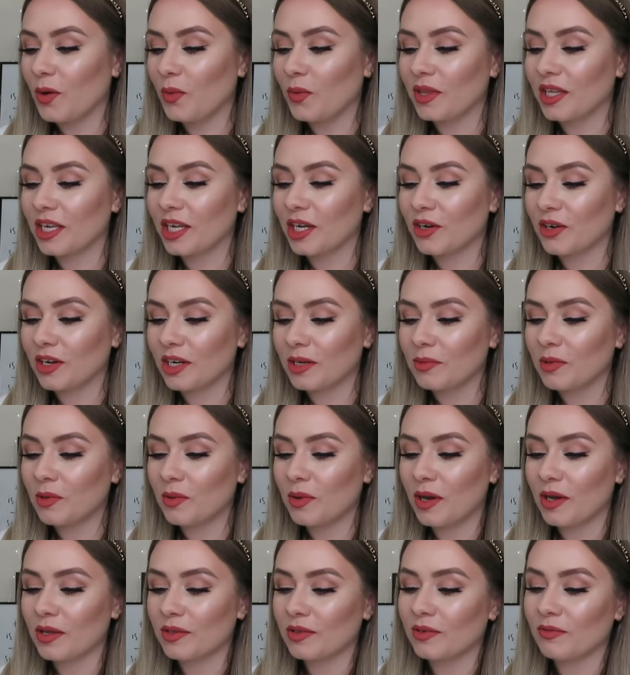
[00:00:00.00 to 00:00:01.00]
With an incredible
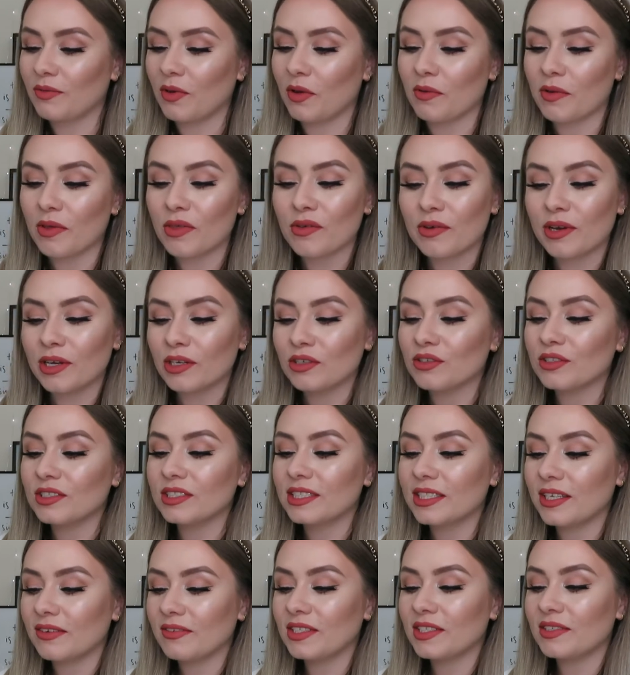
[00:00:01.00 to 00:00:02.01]
worth of over
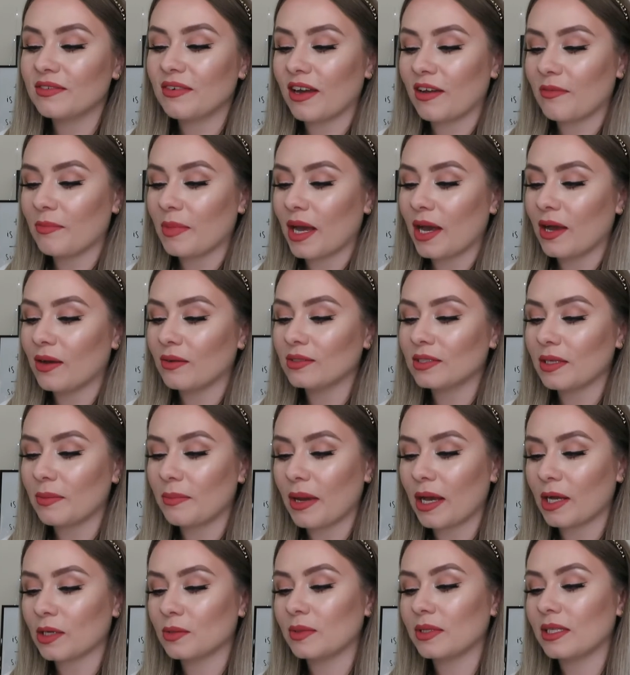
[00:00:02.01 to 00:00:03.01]

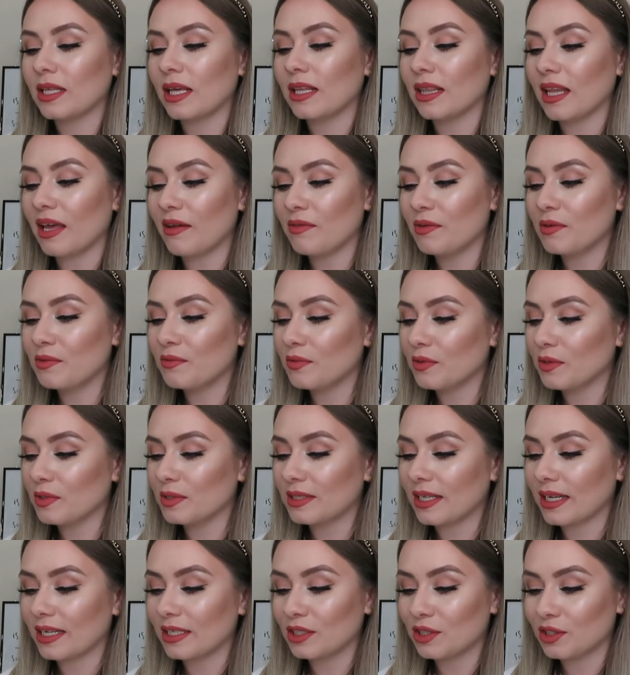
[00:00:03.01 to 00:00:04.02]
£375 packed with 11
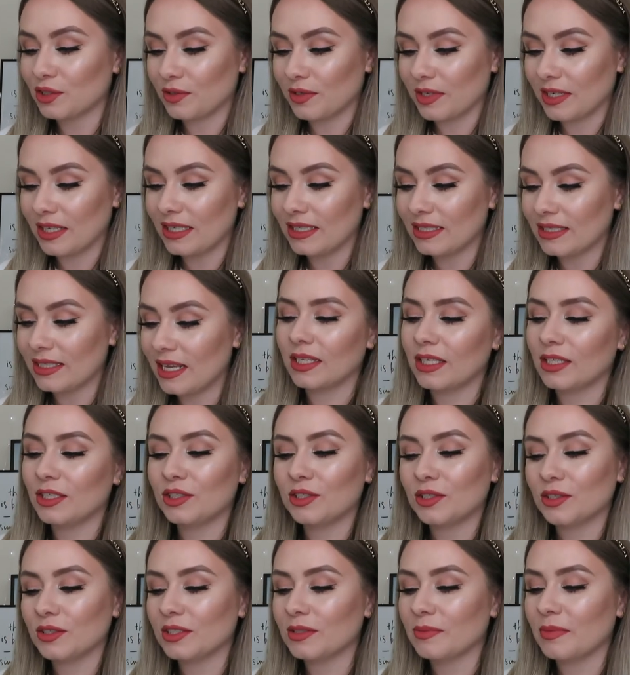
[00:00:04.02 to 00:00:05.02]
full-size treats, it's
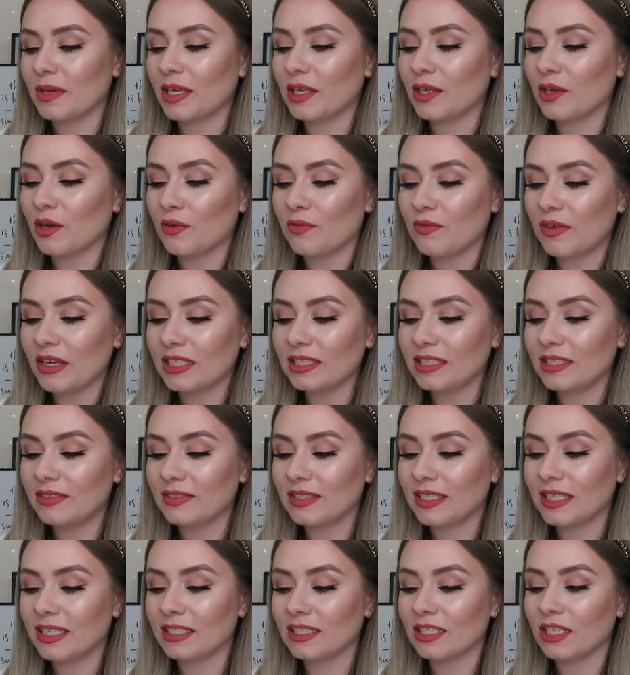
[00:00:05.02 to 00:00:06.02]
sure to make your
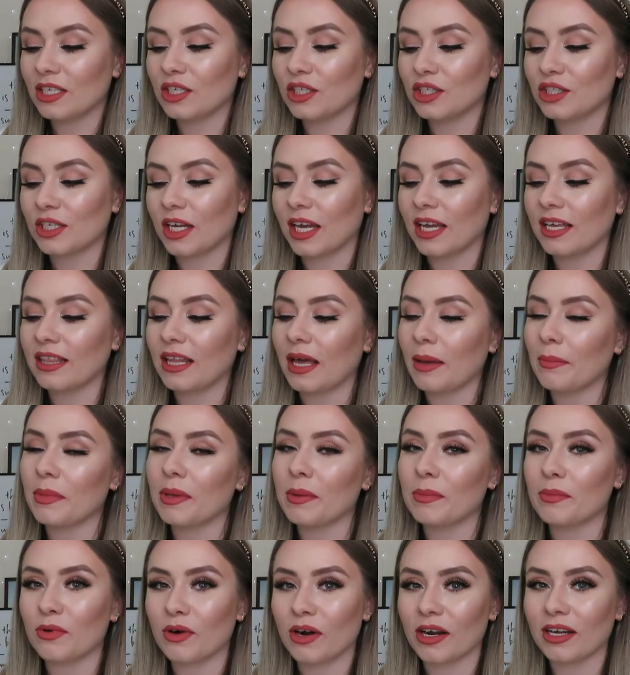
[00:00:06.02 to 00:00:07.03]
festive season shine that
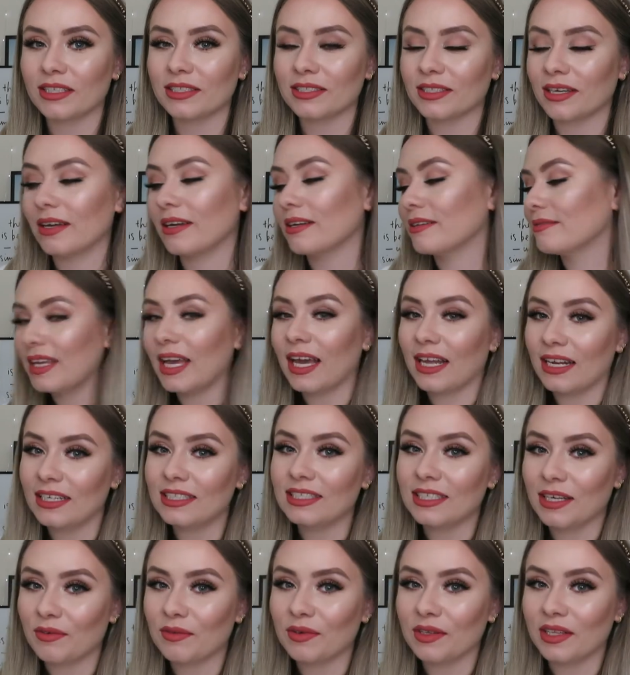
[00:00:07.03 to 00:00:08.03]
bit brighter. And
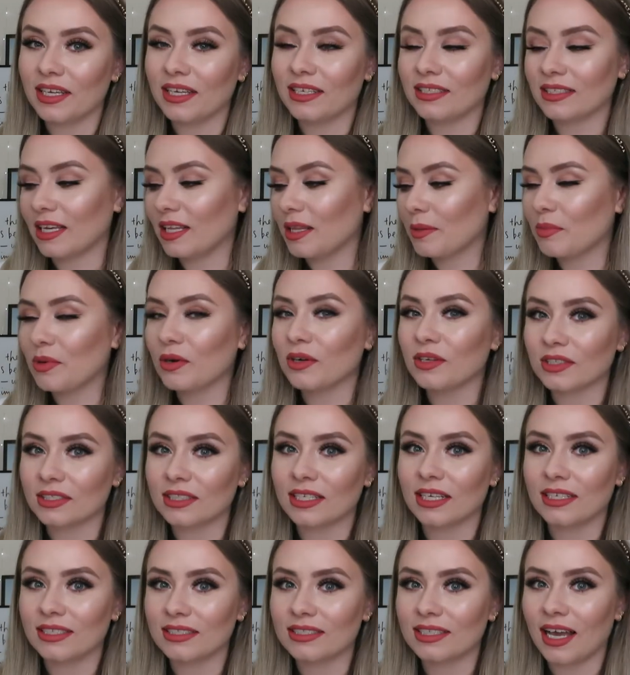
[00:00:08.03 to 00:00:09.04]
it definitely is, like the
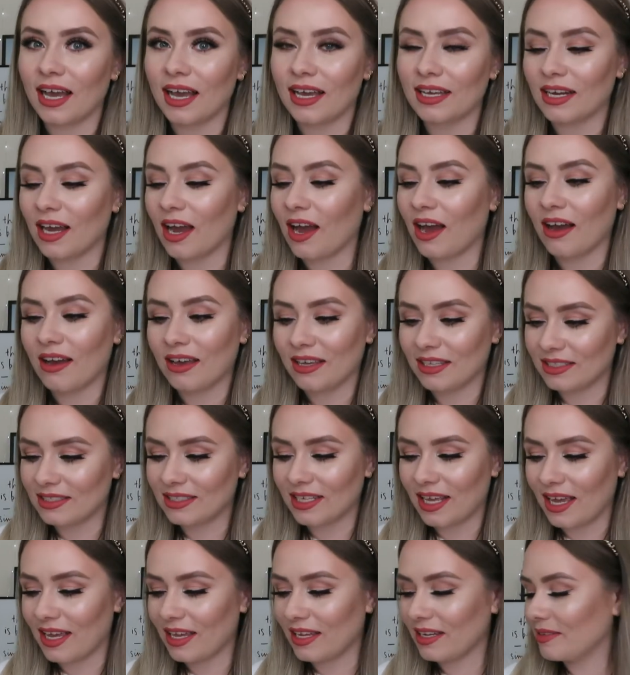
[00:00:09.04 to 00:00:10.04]
products inside are
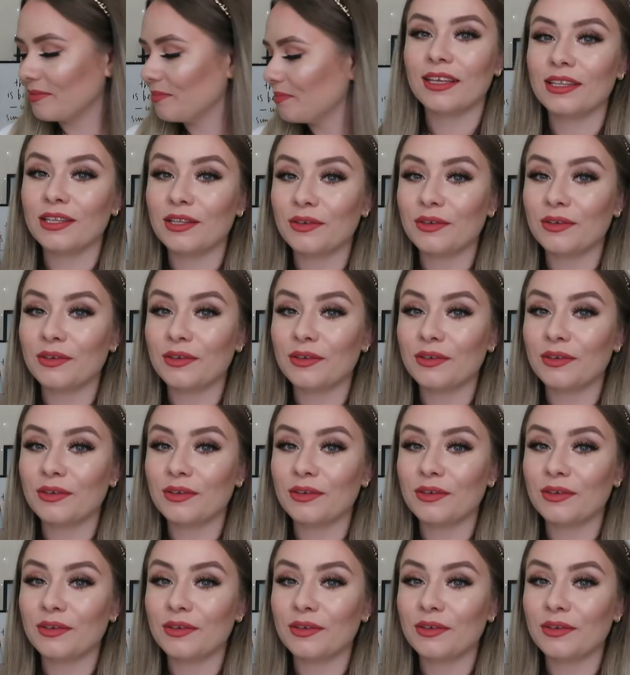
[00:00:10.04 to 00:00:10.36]
insane.